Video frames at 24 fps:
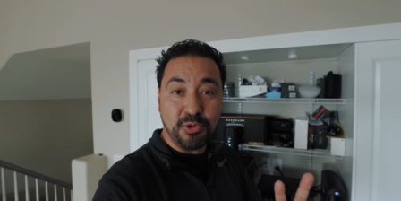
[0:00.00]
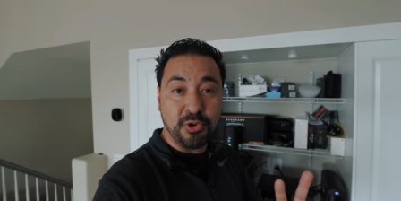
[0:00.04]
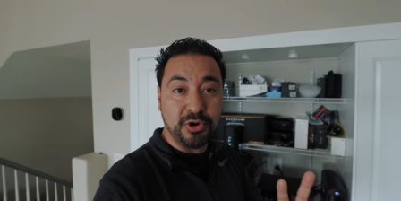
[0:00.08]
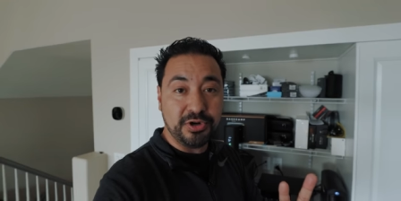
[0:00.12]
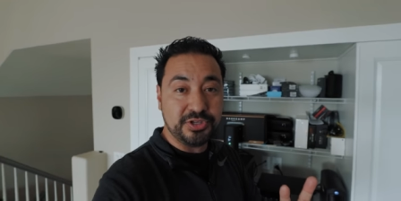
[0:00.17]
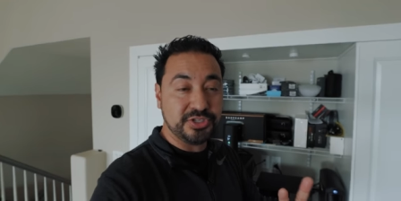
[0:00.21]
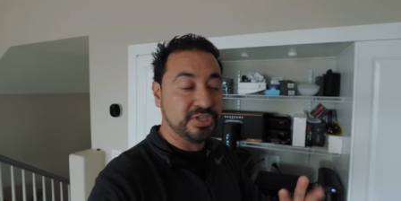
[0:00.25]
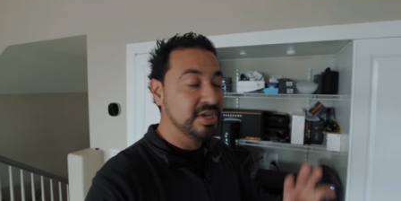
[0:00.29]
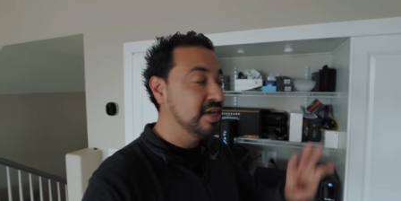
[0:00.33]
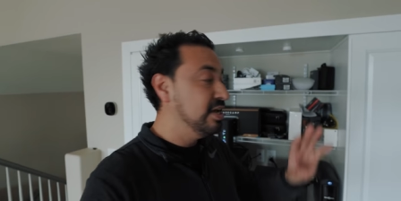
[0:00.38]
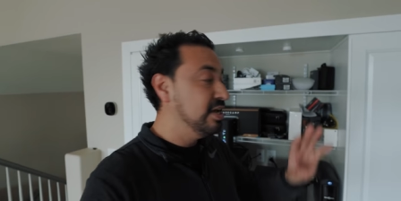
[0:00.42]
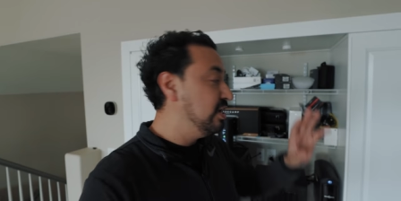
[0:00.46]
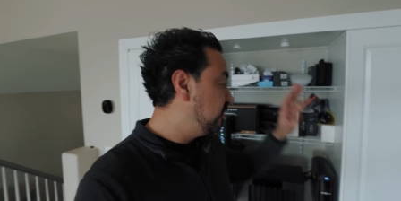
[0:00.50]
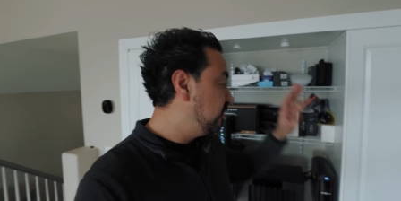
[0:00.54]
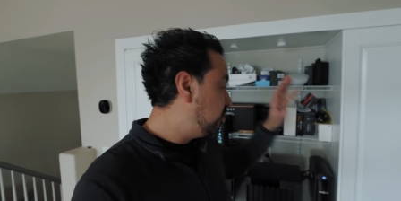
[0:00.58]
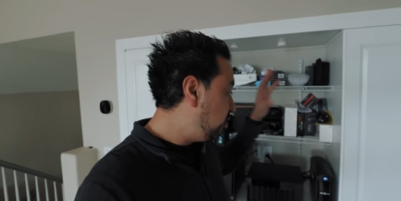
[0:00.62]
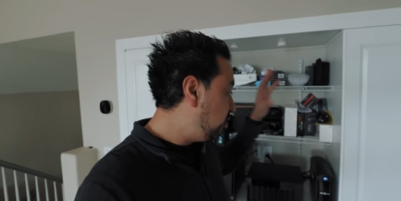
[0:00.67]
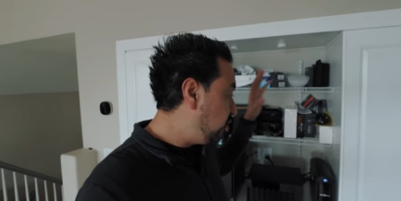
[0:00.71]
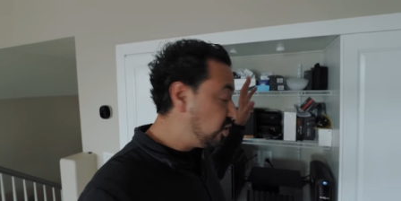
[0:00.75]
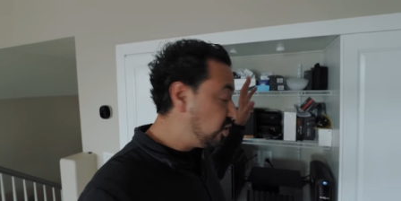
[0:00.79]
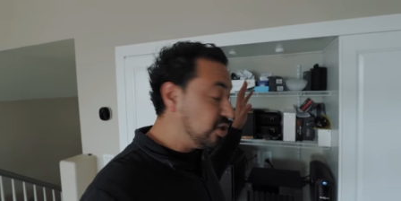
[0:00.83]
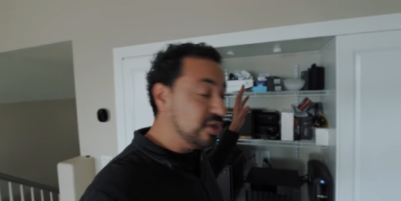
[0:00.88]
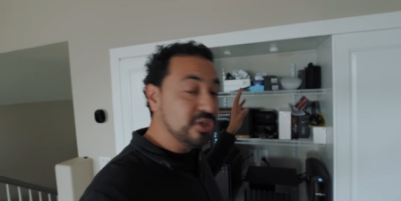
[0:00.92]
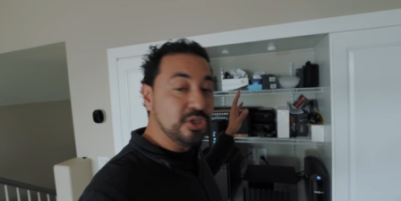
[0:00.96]
ports. So
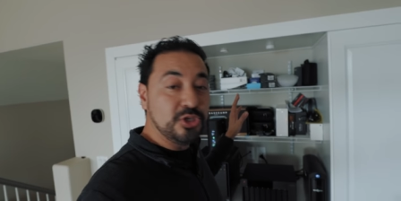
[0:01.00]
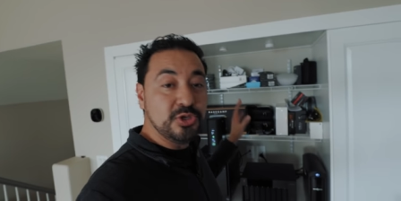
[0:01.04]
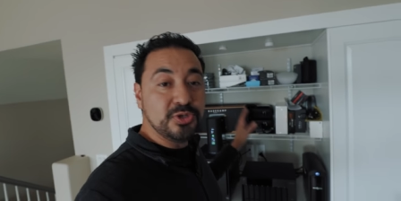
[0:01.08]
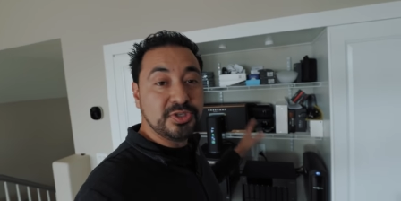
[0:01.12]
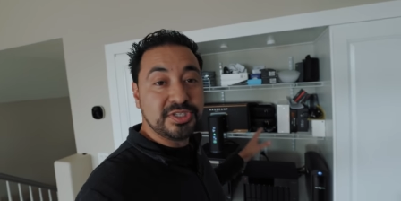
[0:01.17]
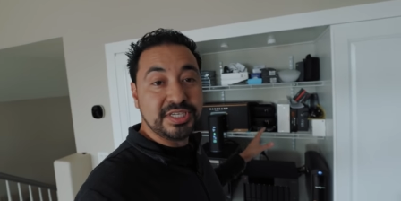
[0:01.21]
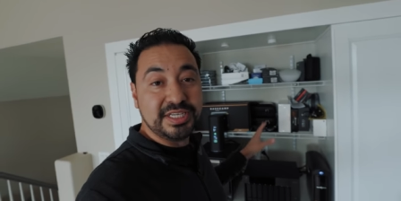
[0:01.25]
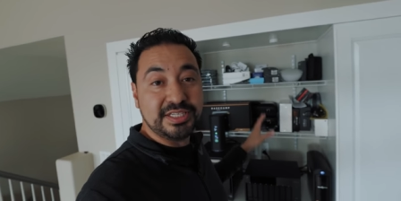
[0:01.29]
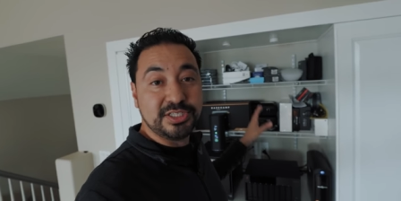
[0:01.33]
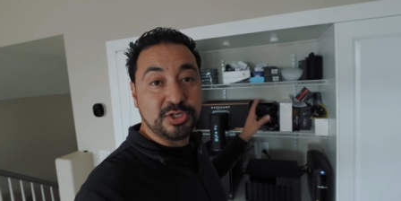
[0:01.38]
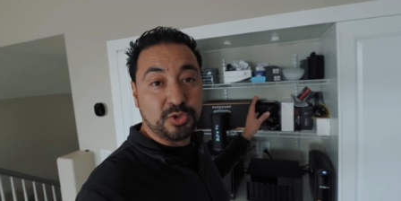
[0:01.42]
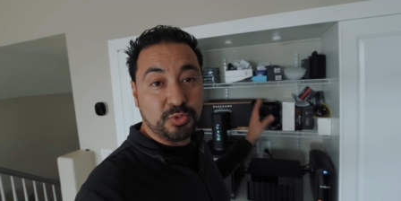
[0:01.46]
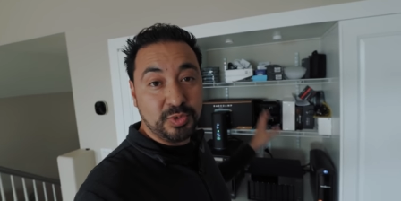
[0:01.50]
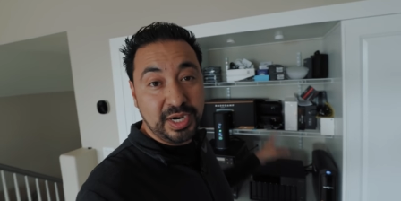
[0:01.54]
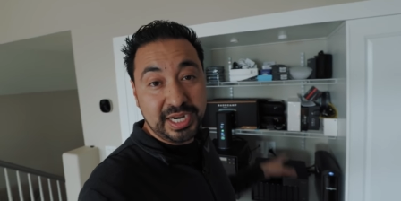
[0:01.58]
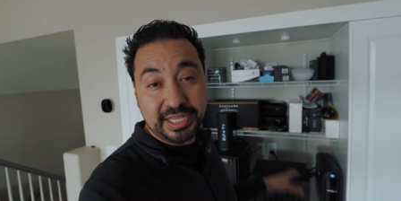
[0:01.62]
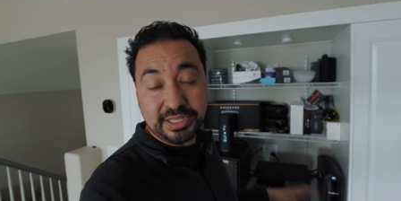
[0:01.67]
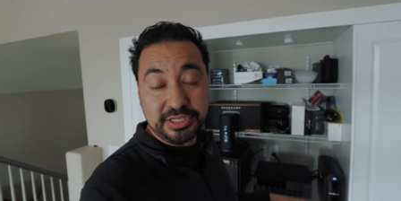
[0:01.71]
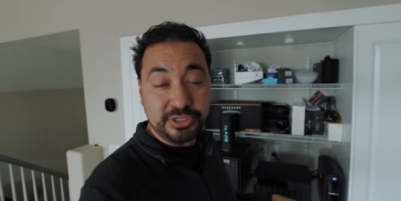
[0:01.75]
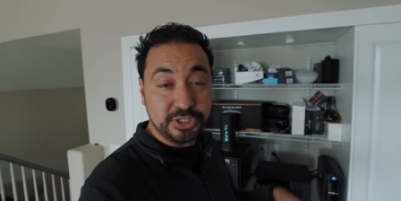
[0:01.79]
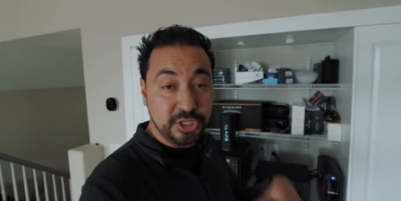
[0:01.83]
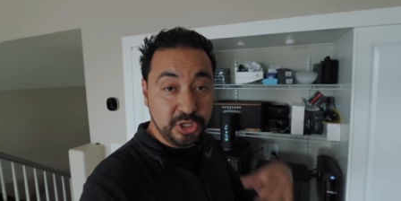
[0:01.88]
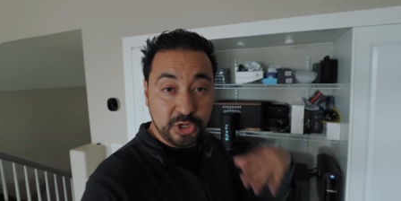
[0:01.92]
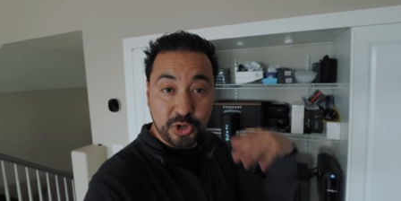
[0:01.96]
you can use it
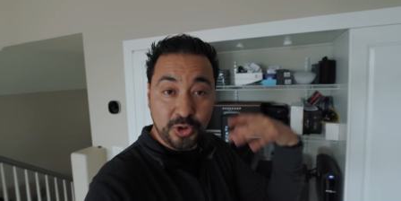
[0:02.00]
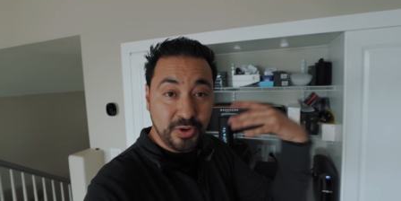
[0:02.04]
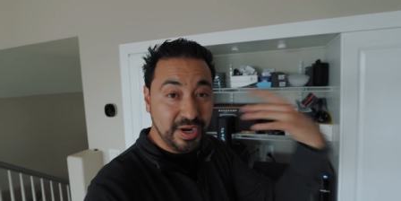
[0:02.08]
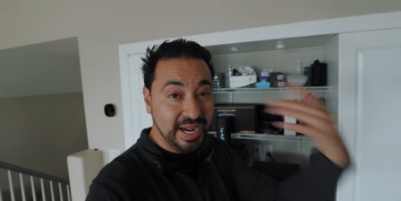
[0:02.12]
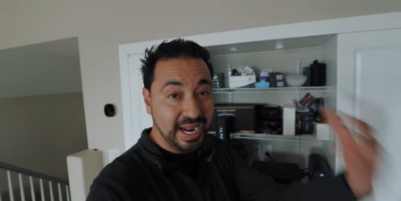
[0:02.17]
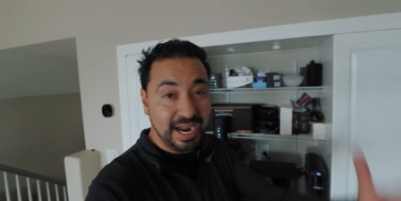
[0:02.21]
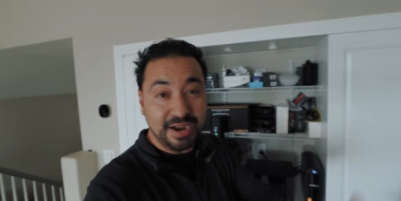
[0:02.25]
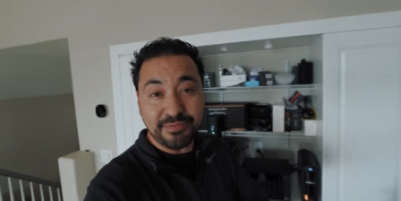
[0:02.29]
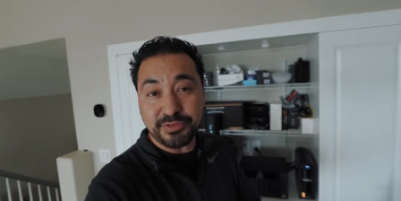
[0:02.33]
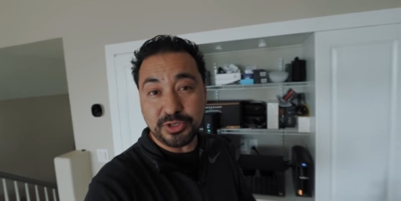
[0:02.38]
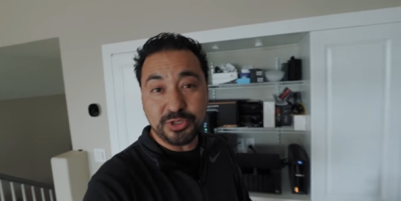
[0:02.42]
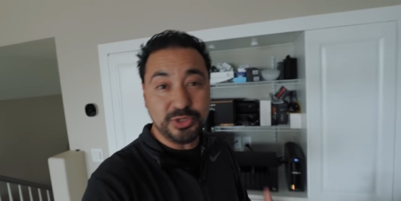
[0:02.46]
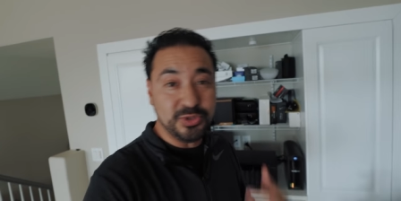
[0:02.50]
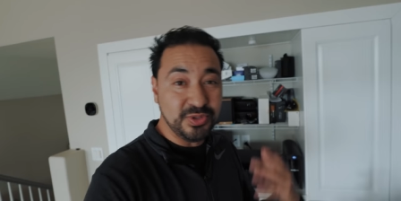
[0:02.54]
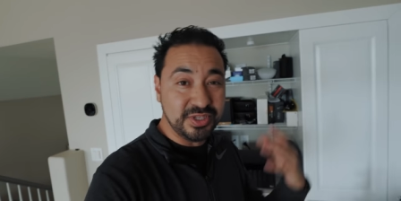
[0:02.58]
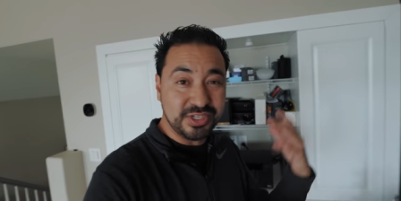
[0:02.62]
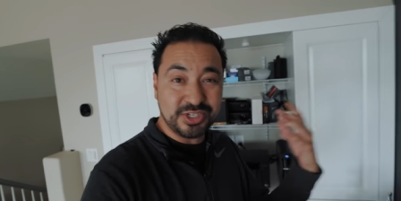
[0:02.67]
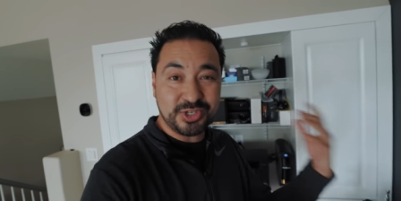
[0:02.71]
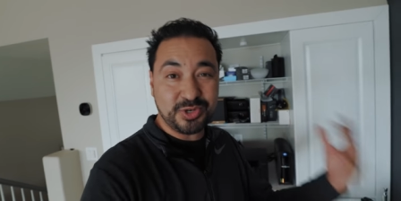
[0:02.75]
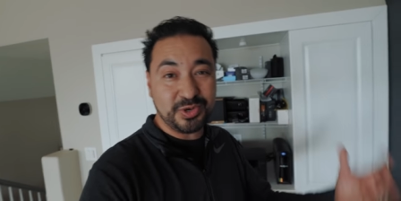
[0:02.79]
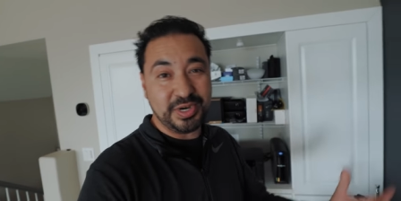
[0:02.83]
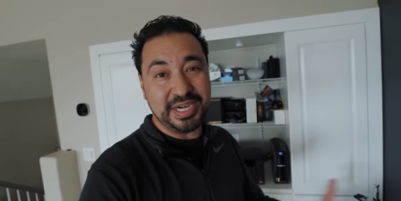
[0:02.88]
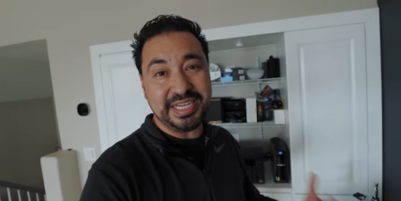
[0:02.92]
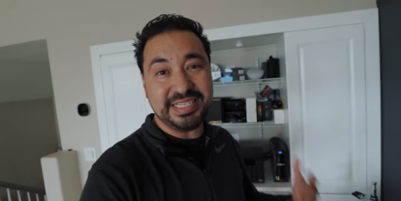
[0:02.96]
directly. So you don't have to do
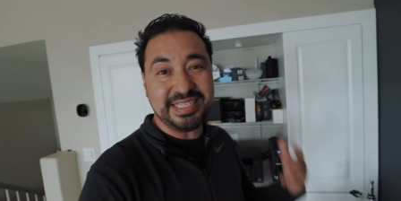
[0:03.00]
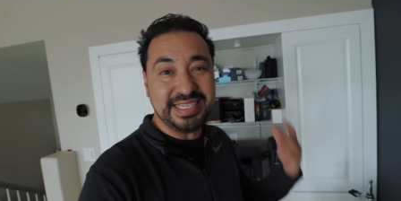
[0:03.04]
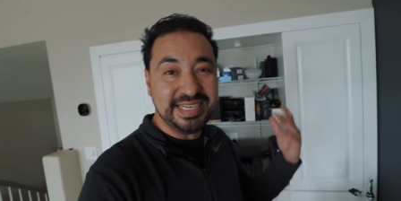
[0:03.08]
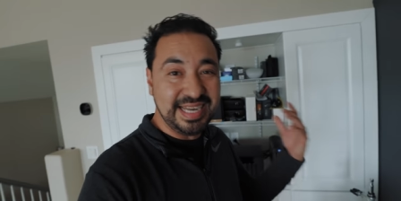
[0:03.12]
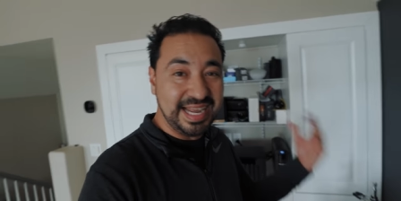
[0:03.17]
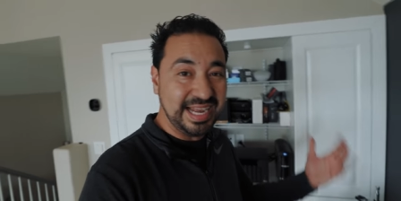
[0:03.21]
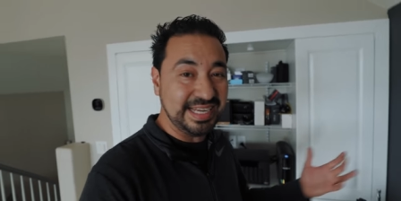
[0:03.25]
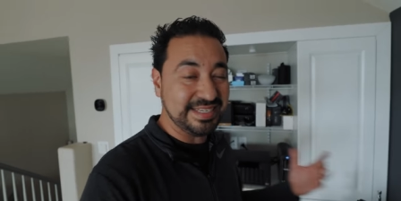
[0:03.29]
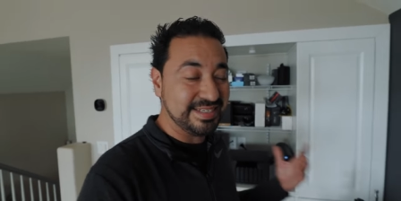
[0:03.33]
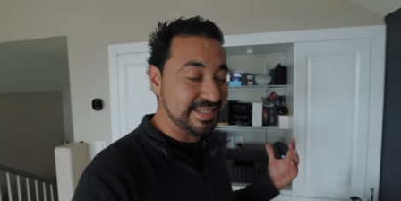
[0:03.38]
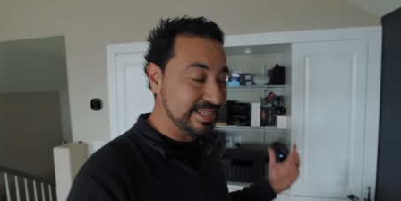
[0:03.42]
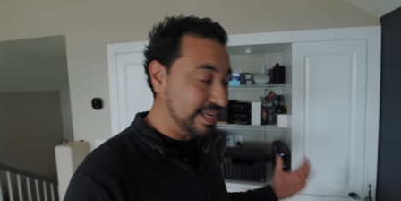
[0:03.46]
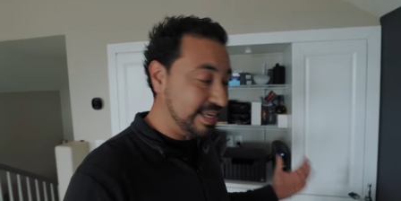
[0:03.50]
this crazy N A S